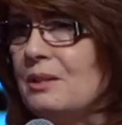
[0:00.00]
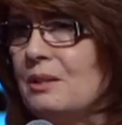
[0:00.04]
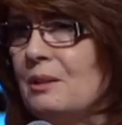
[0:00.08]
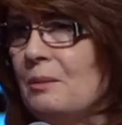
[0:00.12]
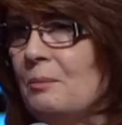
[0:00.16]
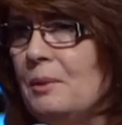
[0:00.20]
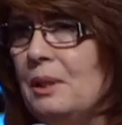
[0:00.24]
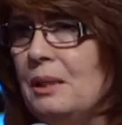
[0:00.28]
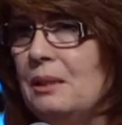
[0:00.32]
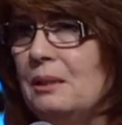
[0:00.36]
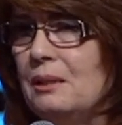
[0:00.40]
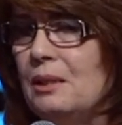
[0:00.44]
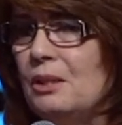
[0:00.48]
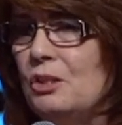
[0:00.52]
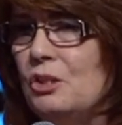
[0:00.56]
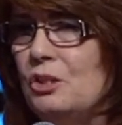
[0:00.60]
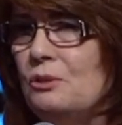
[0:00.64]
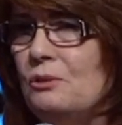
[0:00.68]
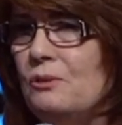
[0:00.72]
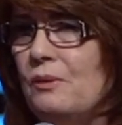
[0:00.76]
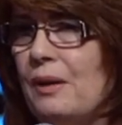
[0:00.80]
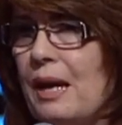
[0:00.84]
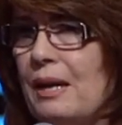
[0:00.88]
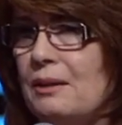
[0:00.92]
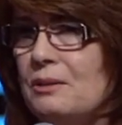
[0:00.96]
something that
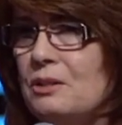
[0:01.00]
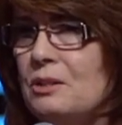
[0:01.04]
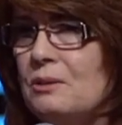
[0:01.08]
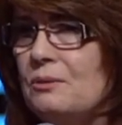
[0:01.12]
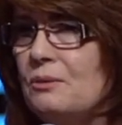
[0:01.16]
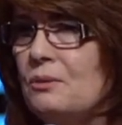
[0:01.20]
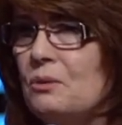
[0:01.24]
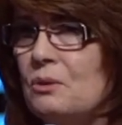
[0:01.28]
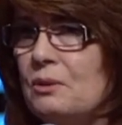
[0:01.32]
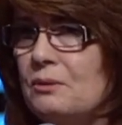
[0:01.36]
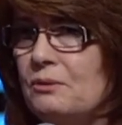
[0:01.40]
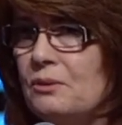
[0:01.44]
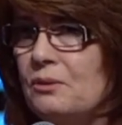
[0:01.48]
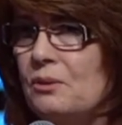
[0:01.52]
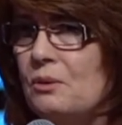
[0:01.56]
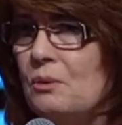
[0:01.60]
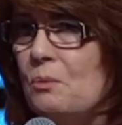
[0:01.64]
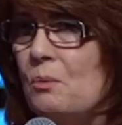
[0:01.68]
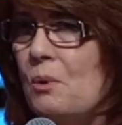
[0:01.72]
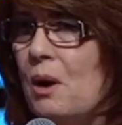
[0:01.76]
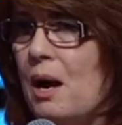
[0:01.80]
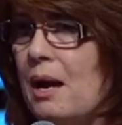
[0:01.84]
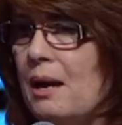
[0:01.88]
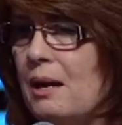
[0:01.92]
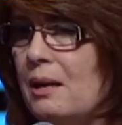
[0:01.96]
you've asked for a
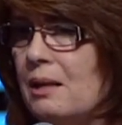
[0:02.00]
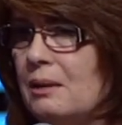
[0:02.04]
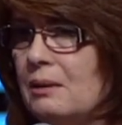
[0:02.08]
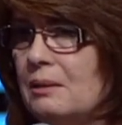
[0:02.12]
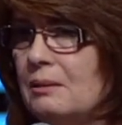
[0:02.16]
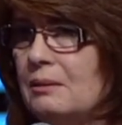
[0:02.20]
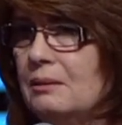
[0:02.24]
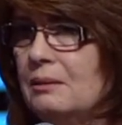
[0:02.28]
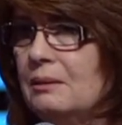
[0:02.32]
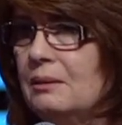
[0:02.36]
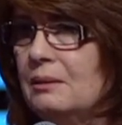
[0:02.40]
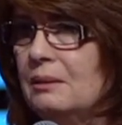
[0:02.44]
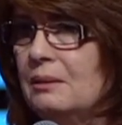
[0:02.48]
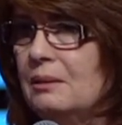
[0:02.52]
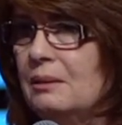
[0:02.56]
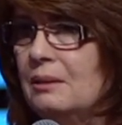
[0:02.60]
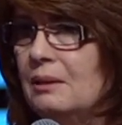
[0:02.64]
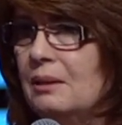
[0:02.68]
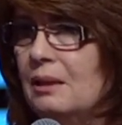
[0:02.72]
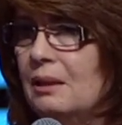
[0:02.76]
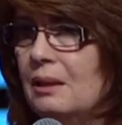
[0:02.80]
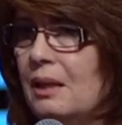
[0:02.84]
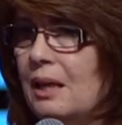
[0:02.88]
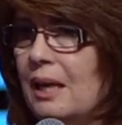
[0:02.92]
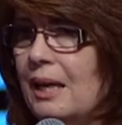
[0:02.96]
while,
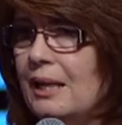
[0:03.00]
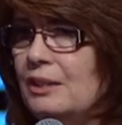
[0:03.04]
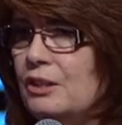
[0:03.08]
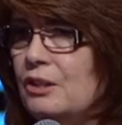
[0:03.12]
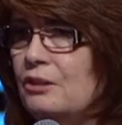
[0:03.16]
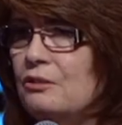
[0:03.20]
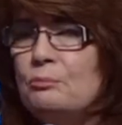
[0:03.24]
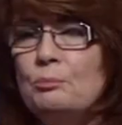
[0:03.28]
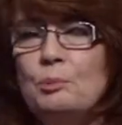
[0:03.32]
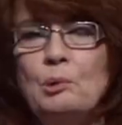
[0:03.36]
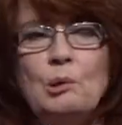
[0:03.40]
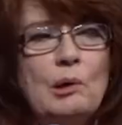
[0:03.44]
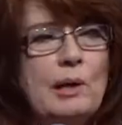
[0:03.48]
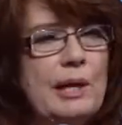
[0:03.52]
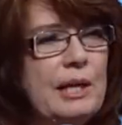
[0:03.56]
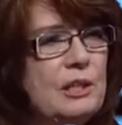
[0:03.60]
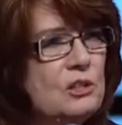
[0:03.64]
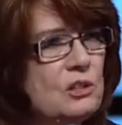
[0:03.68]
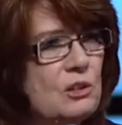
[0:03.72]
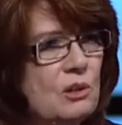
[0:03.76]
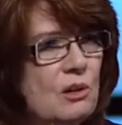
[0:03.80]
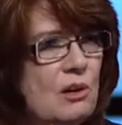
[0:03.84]
and you've prayed your